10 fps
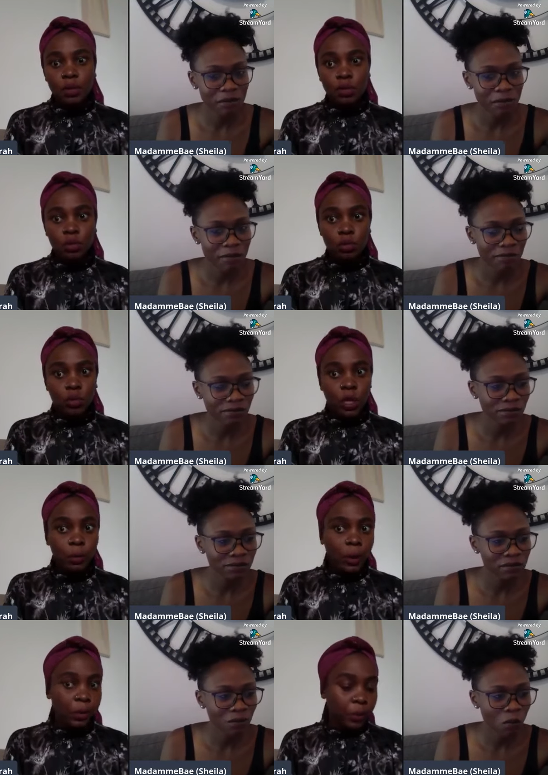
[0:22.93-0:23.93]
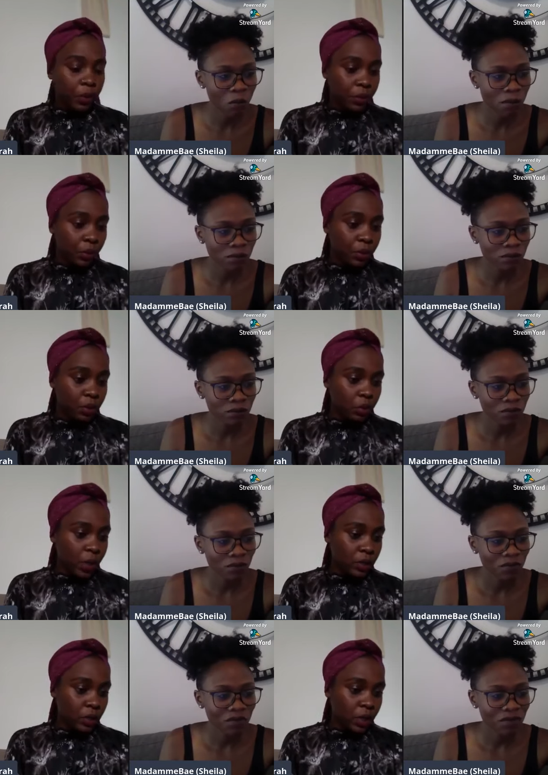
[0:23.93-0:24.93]
Speaker 1: to keep up with who is
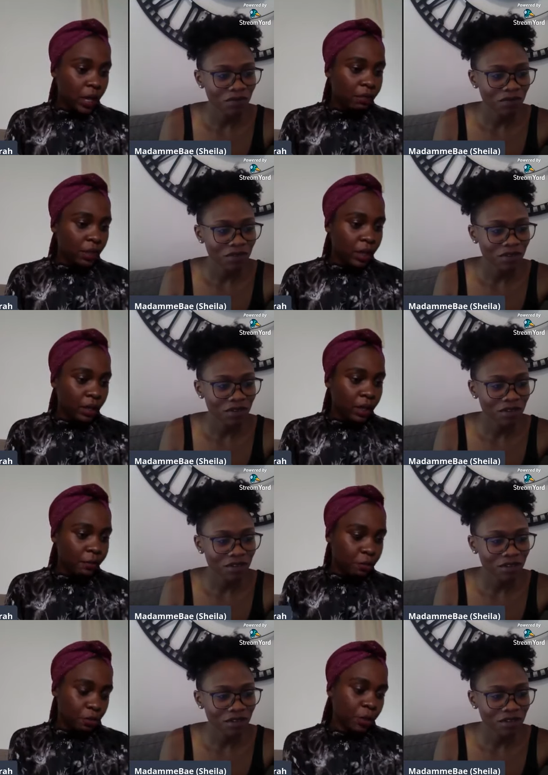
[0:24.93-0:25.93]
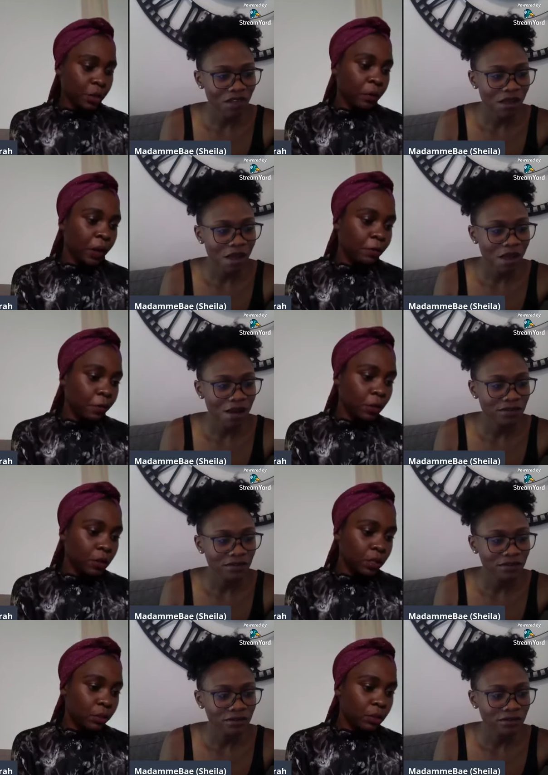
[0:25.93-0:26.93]
watching. I think I'll have to be on my phone
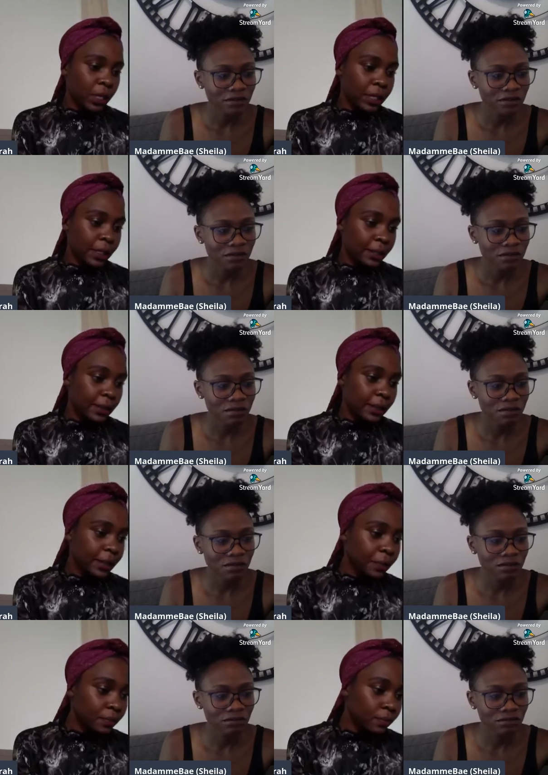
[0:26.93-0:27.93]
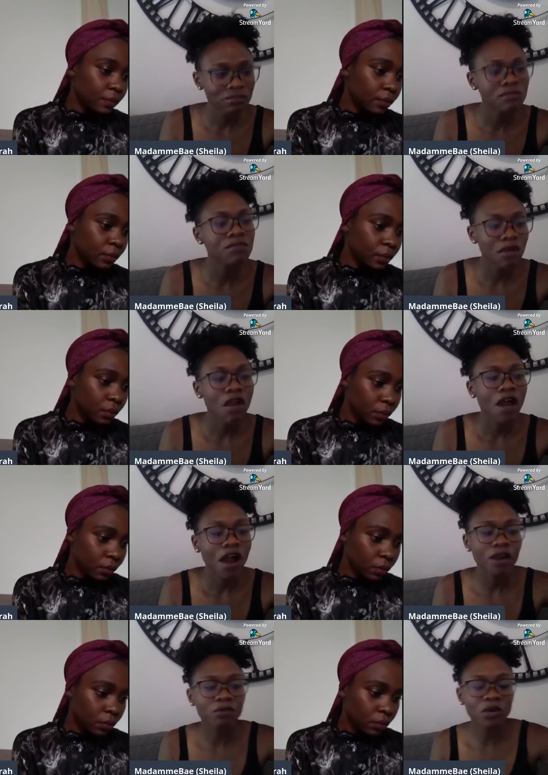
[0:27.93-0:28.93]
simultaneously.
Speaker 2: I'm
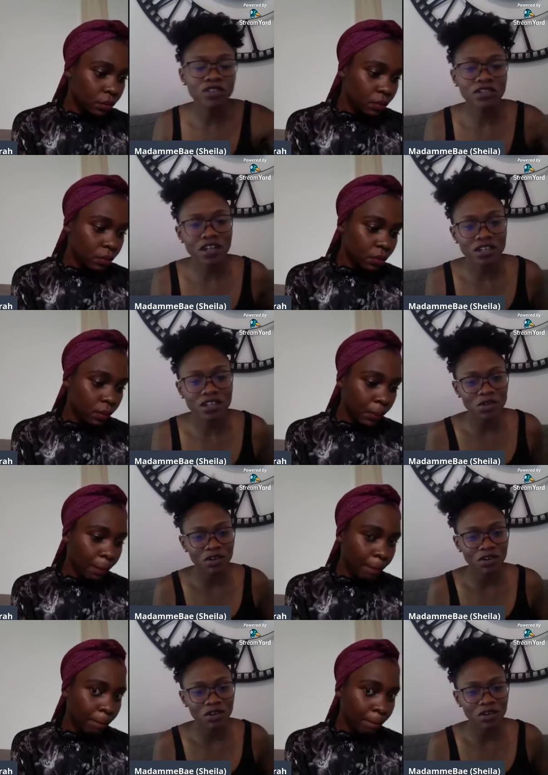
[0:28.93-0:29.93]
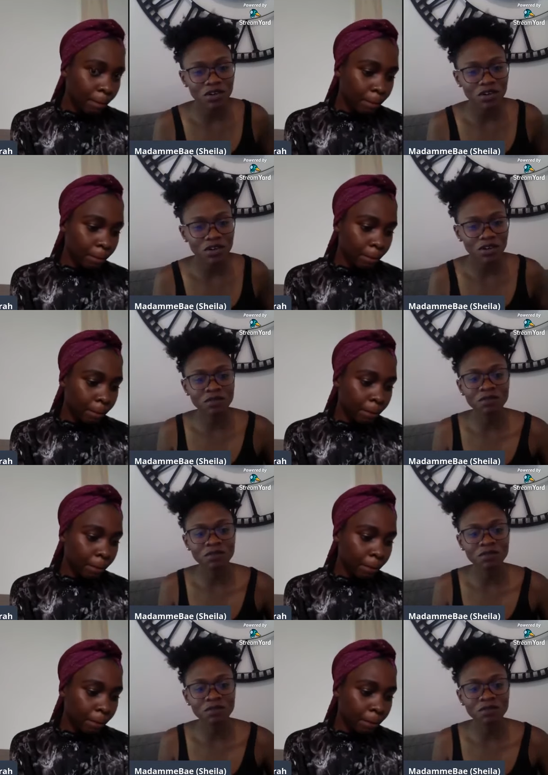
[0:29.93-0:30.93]
watching us on my
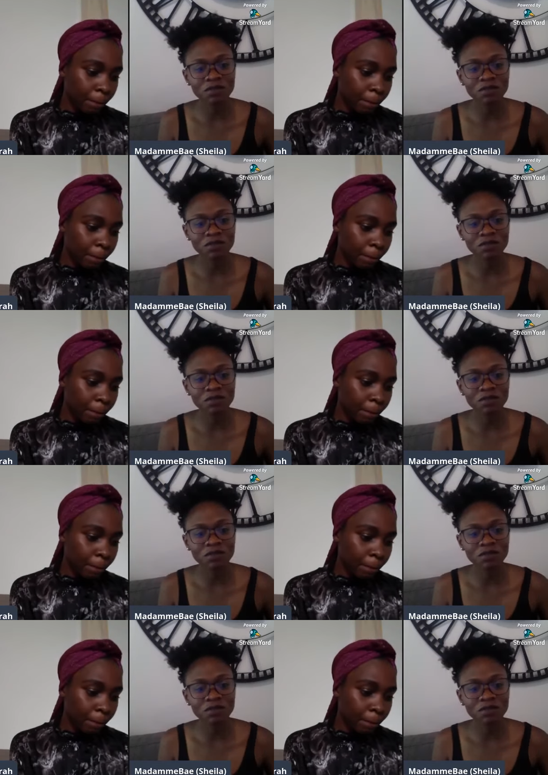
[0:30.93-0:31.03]
phone.